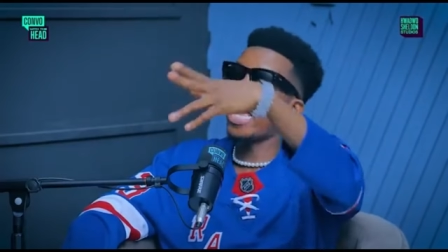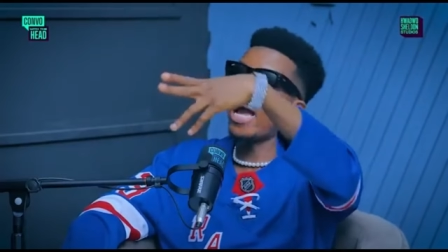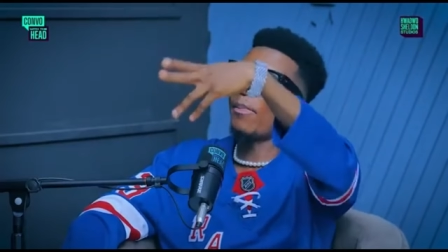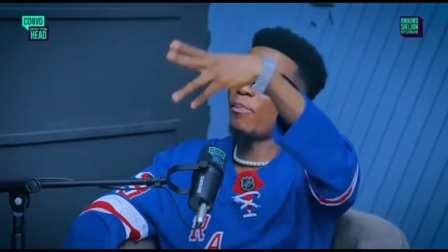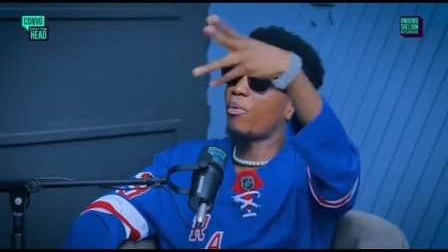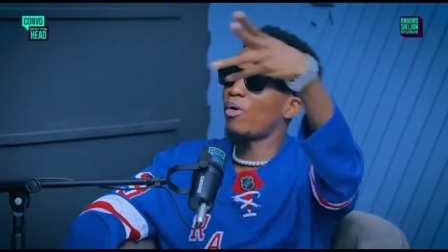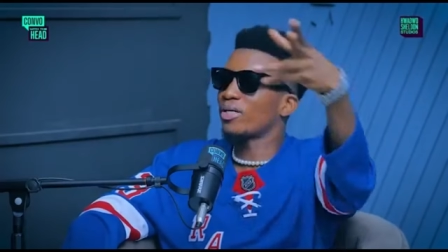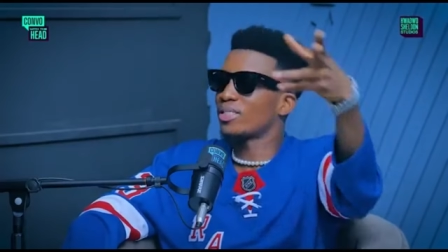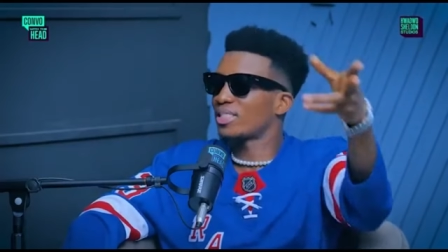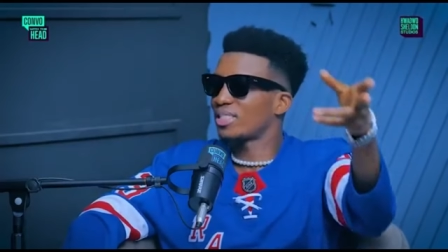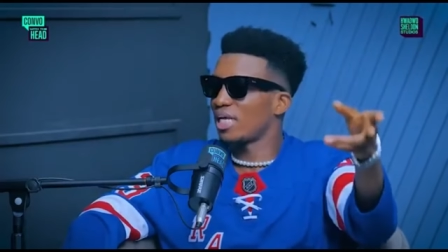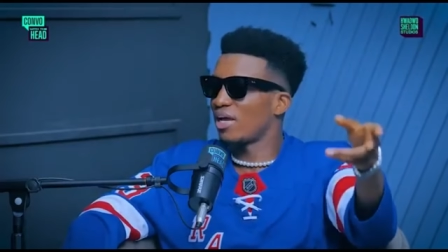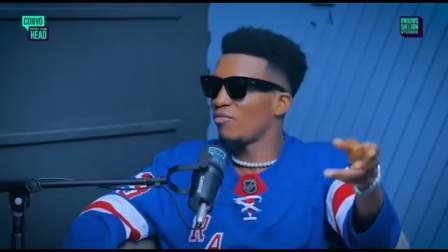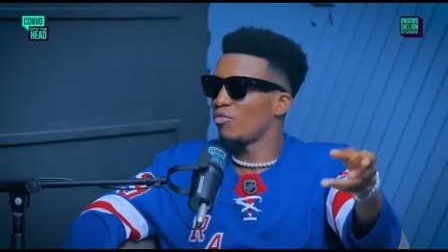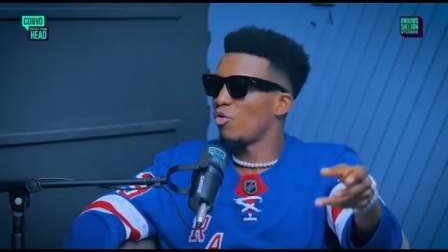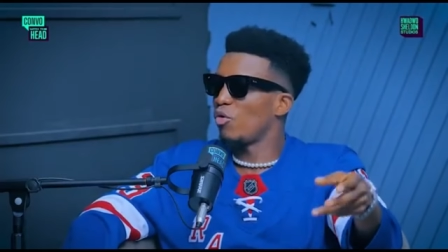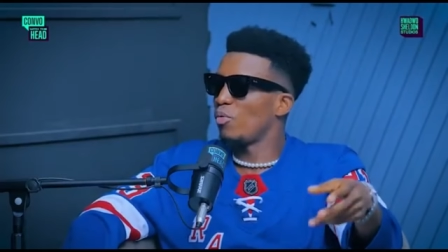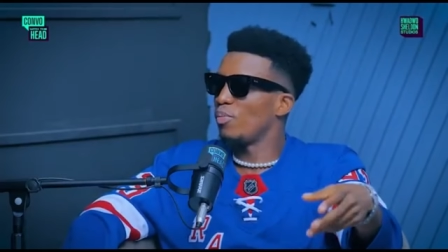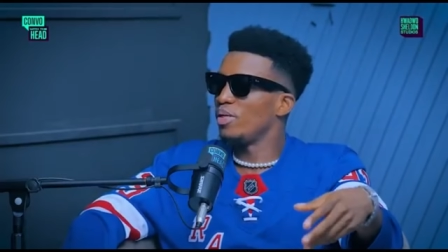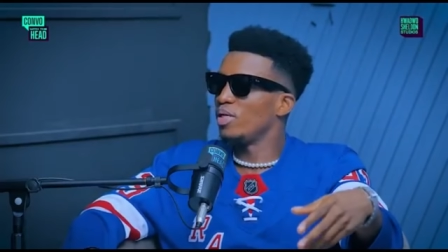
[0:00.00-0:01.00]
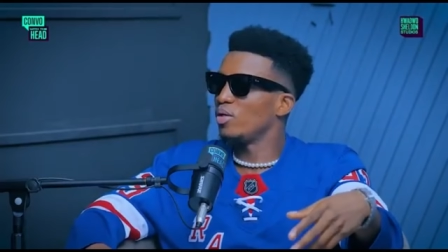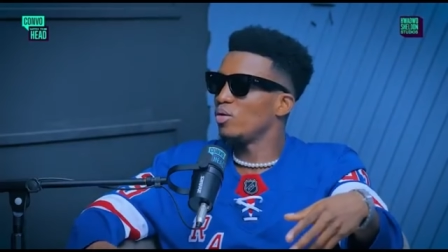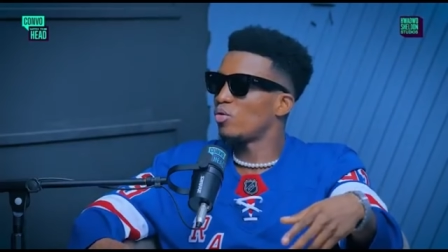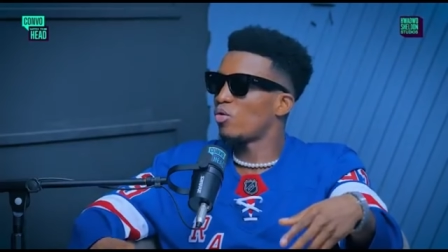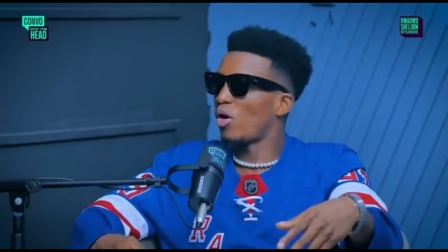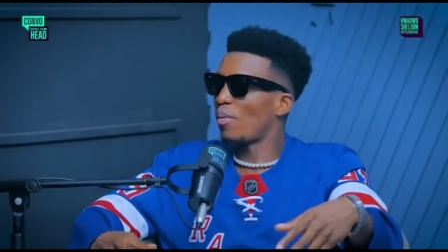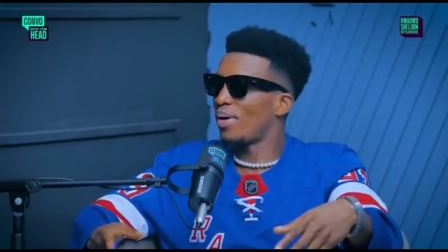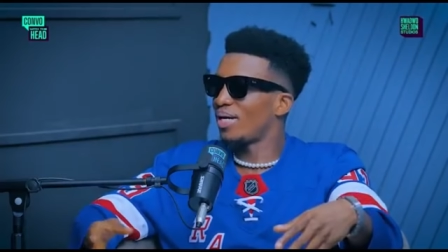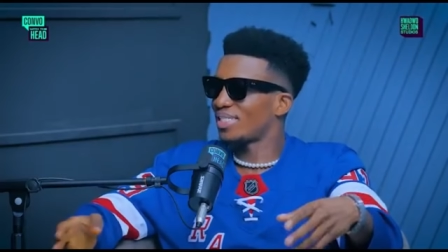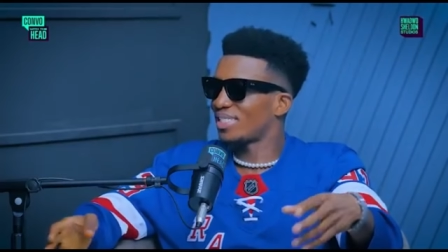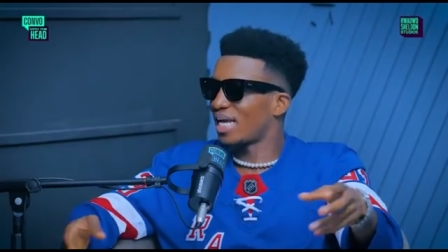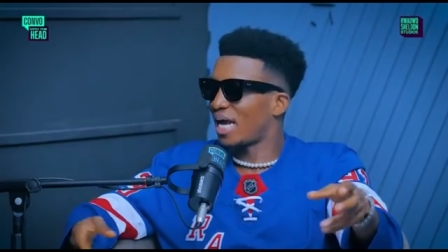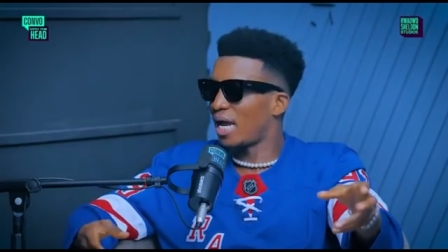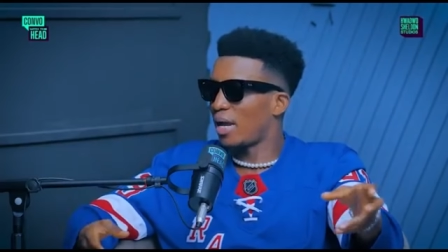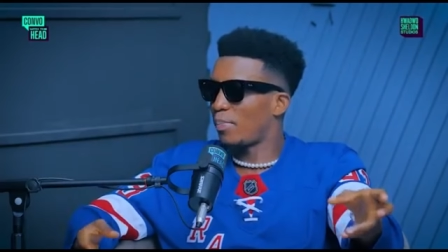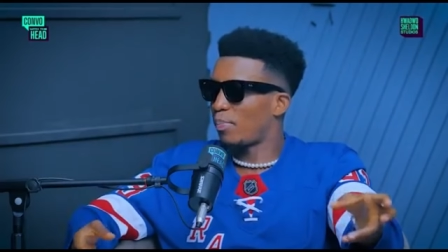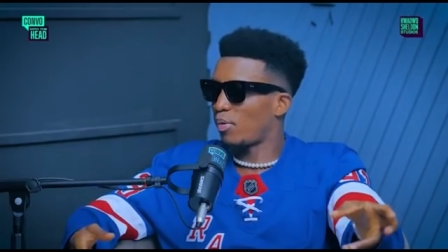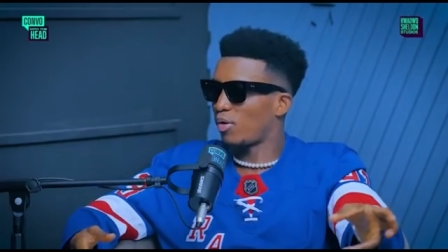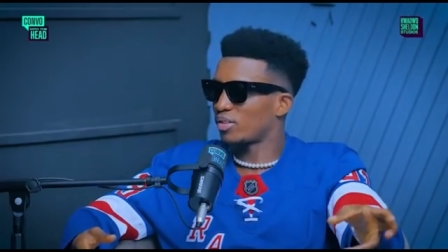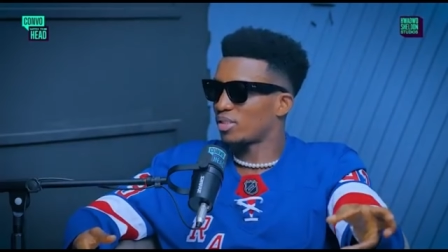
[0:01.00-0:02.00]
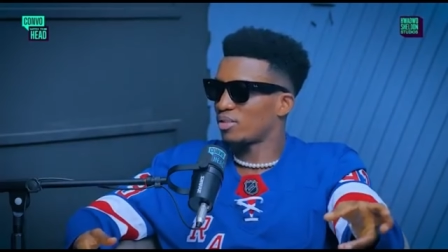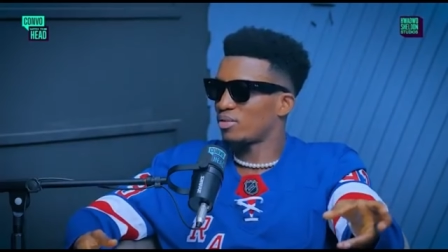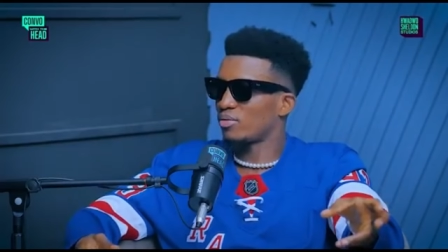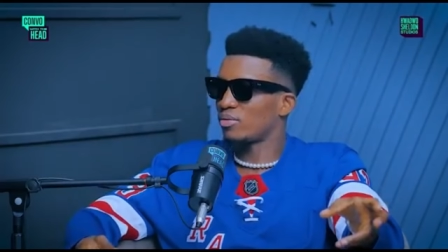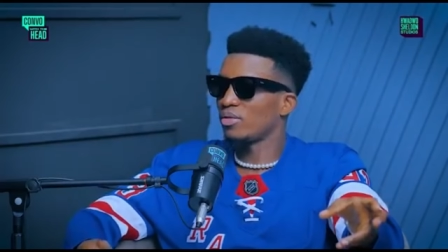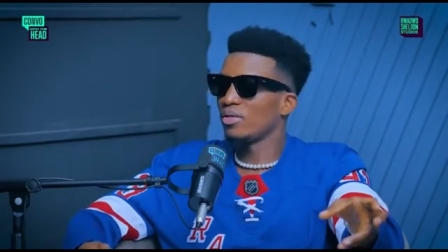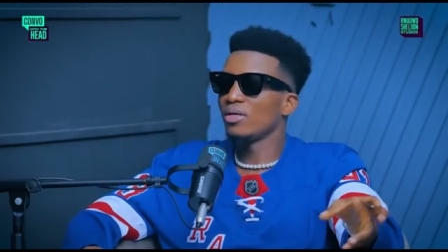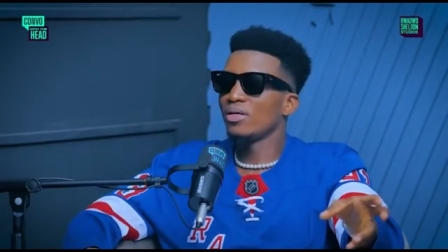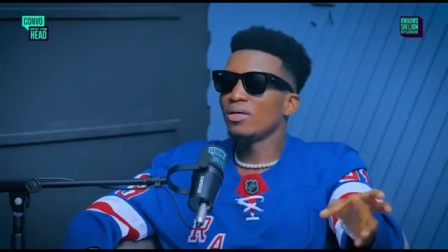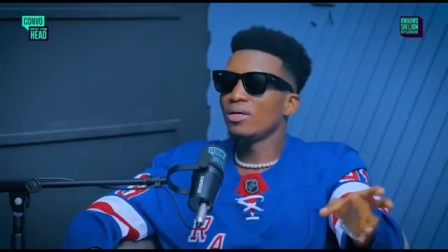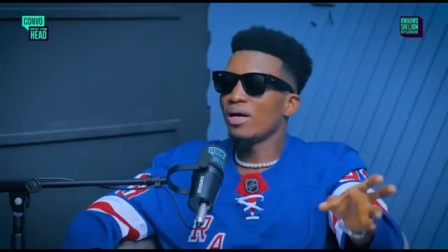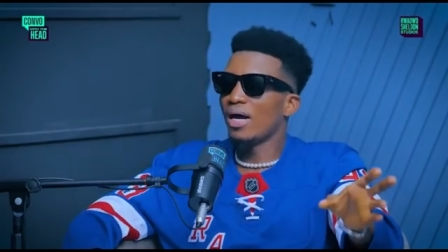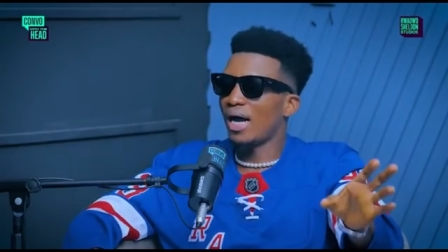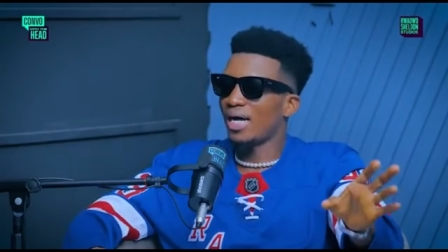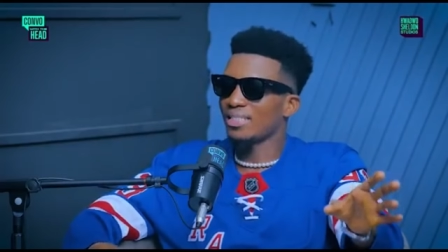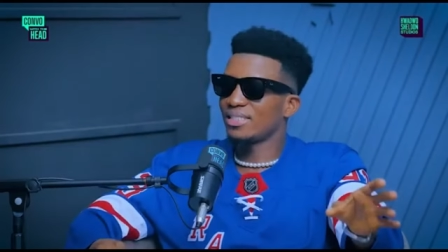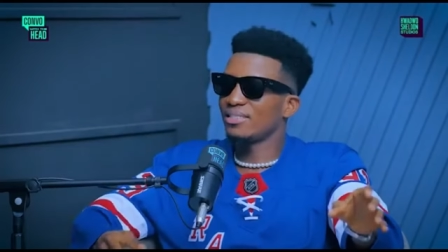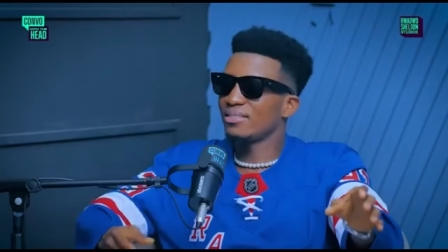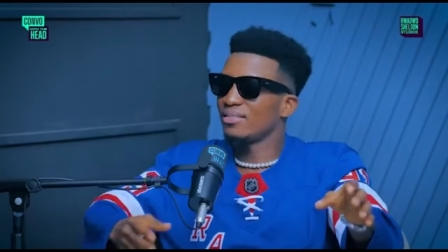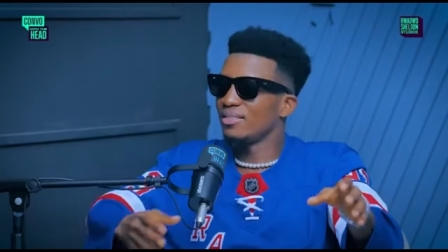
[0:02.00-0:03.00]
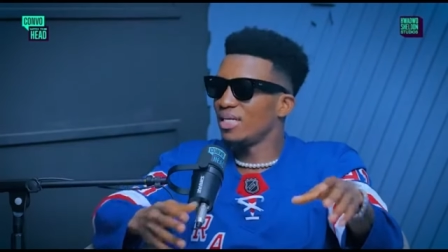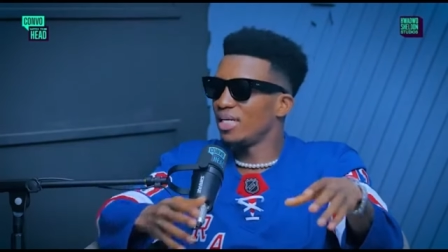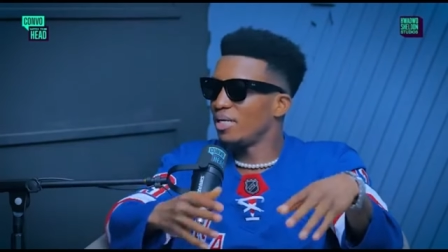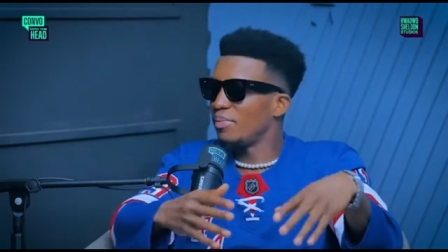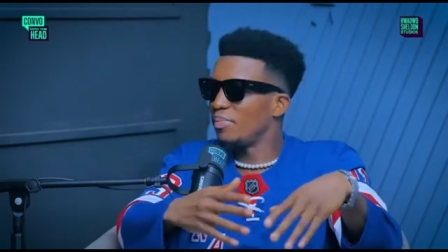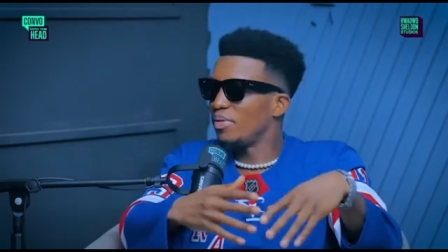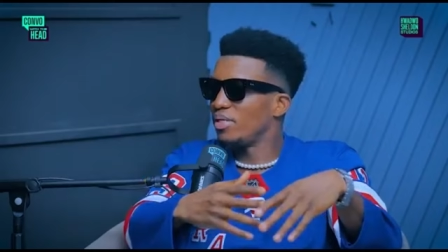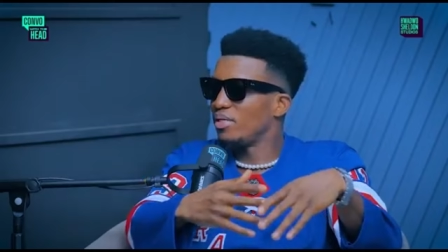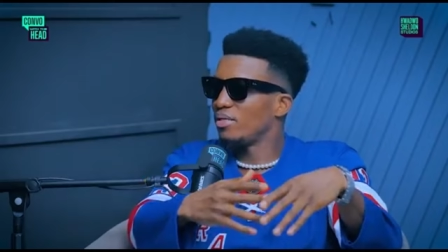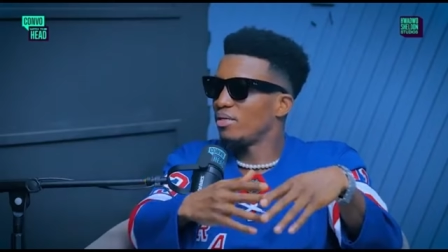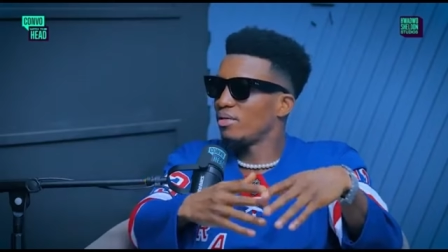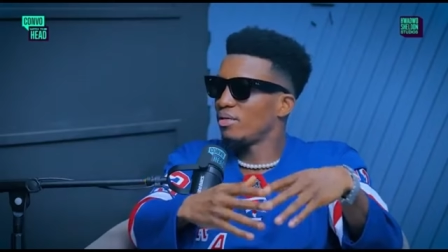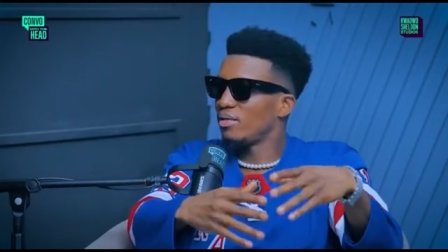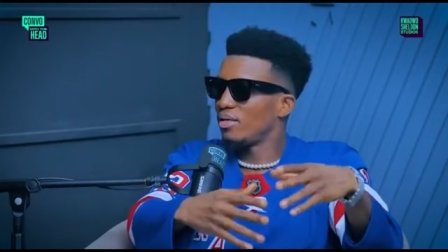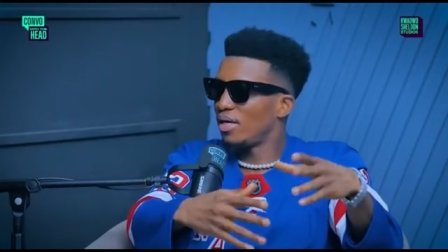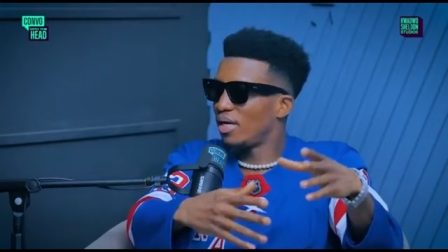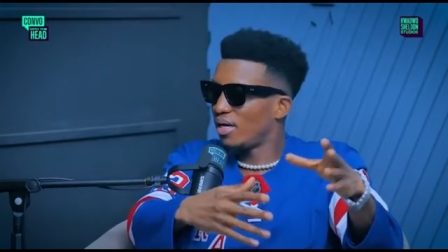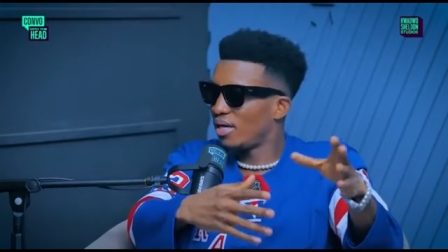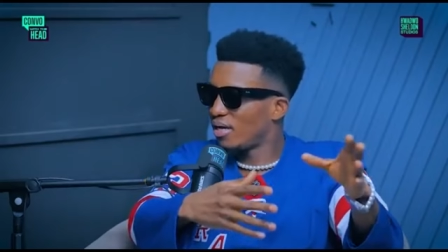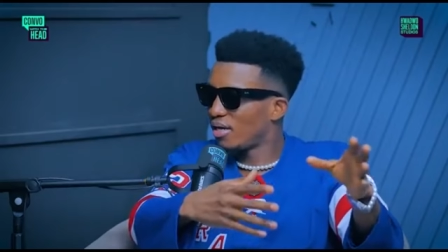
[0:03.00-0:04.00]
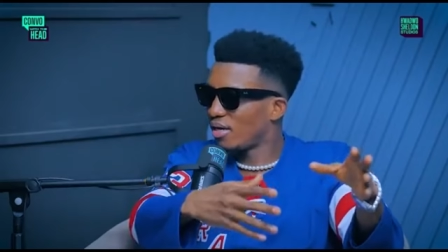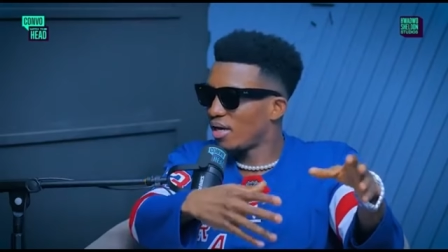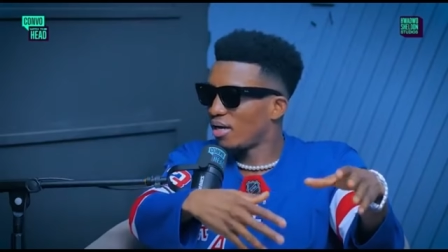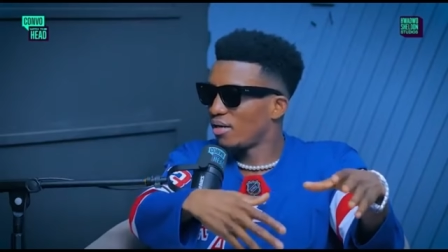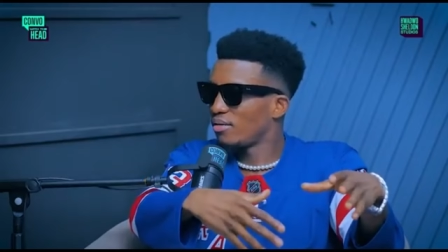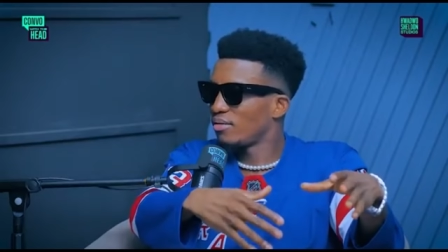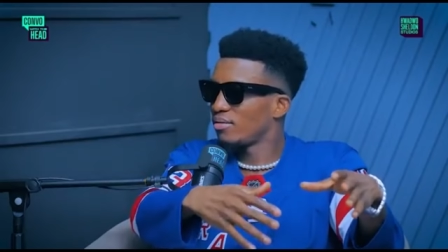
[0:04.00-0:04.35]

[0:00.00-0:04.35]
the airport, self go be commercial okay. airport, you know. Mm. As maybe the